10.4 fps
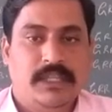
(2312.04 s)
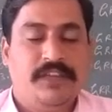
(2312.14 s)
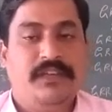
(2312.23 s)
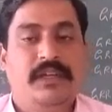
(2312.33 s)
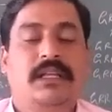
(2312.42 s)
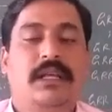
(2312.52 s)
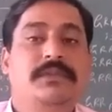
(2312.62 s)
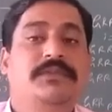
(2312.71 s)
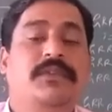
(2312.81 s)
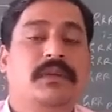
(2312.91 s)
If it
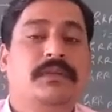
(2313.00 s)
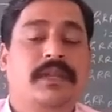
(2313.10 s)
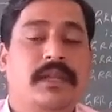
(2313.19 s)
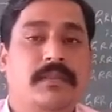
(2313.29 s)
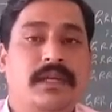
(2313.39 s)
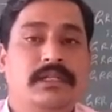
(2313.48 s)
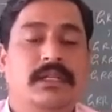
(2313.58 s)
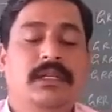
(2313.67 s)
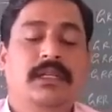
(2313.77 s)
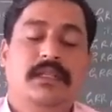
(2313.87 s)
comes for 10 marks,
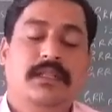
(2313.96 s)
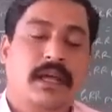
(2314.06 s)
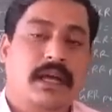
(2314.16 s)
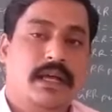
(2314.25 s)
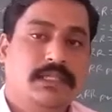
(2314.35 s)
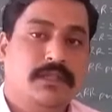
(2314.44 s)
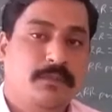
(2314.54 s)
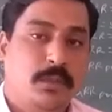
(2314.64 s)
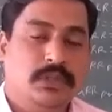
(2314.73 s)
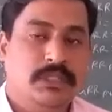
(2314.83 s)
they
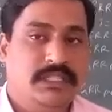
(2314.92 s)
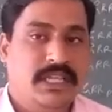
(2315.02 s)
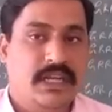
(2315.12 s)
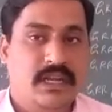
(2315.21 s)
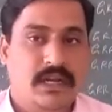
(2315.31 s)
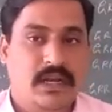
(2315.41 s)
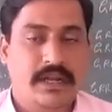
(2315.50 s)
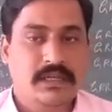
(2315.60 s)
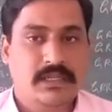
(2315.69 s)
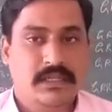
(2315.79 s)
ask both GRR
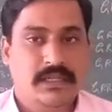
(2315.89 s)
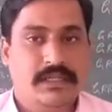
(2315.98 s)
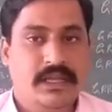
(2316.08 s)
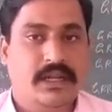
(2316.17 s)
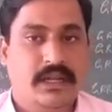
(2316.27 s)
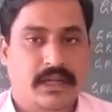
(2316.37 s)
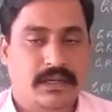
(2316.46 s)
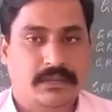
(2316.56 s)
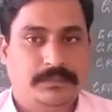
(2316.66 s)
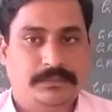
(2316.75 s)
and
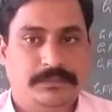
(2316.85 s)
NRR.